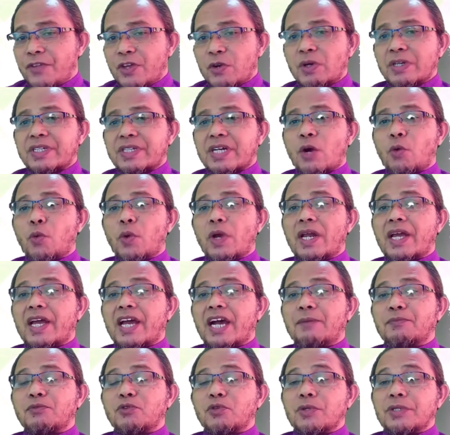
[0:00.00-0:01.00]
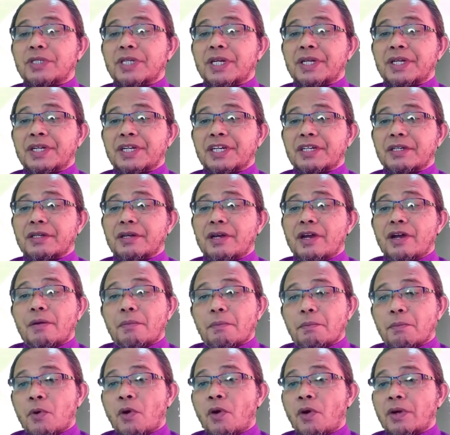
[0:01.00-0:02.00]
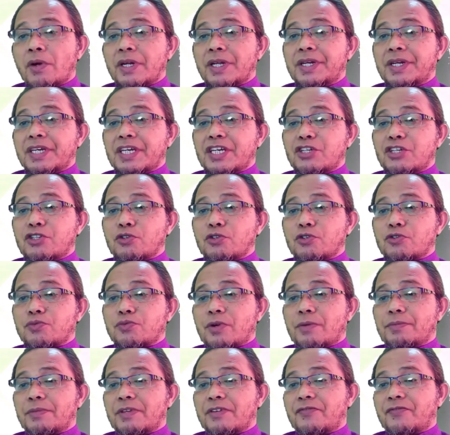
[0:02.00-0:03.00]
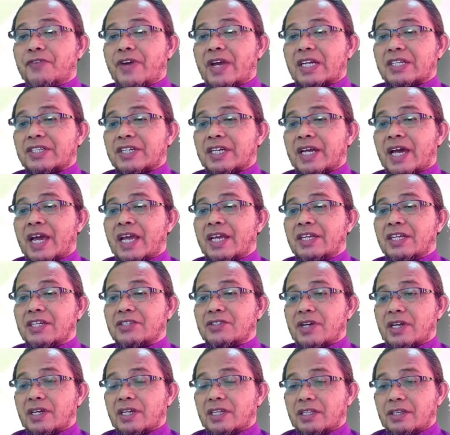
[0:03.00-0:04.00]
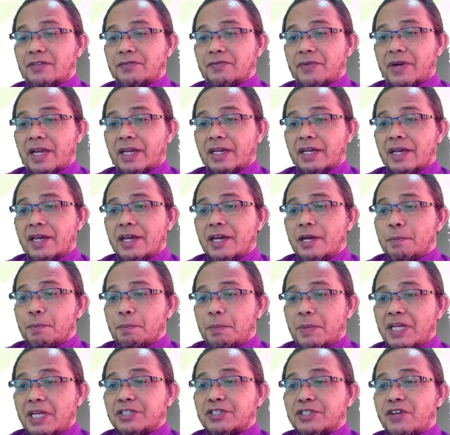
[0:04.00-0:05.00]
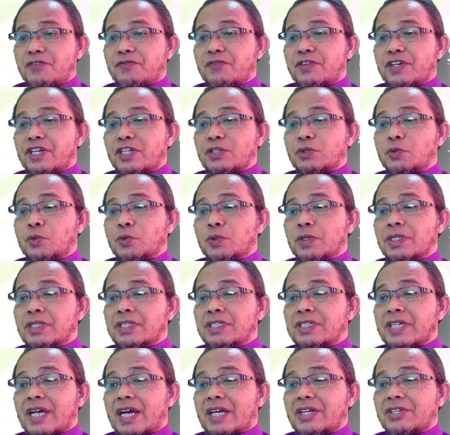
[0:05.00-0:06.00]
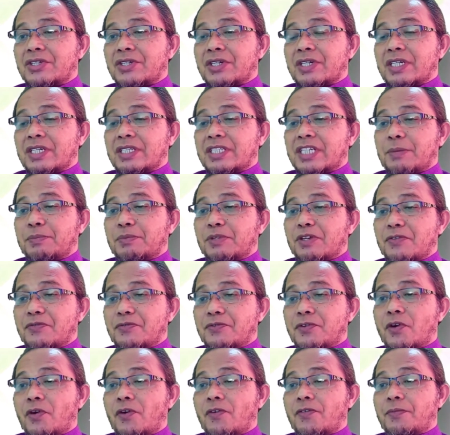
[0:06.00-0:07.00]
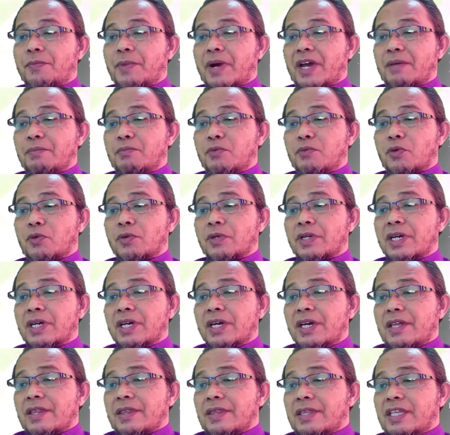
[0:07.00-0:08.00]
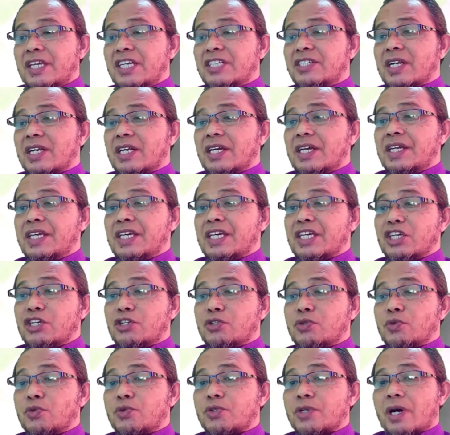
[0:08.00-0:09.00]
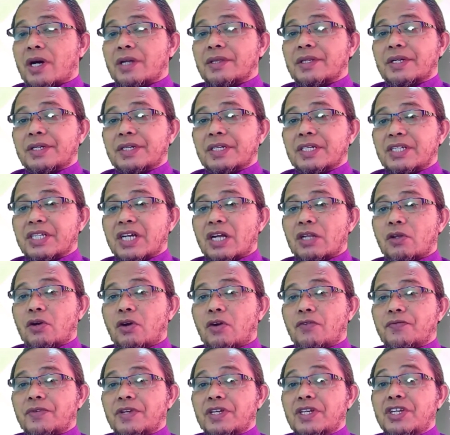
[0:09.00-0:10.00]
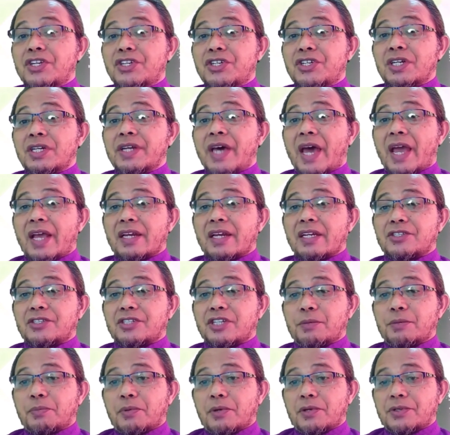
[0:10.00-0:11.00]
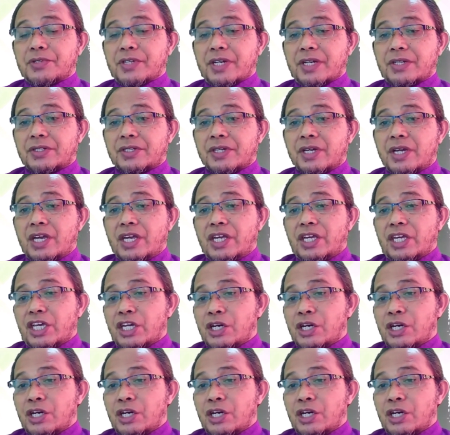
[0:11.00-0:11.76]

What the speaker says: Viewers are welcome to generate more learning issues from the facts and ideas identified. Please refer to the discussion in chapter 4 of my book. These learning issues are the result of initial diagnostic process.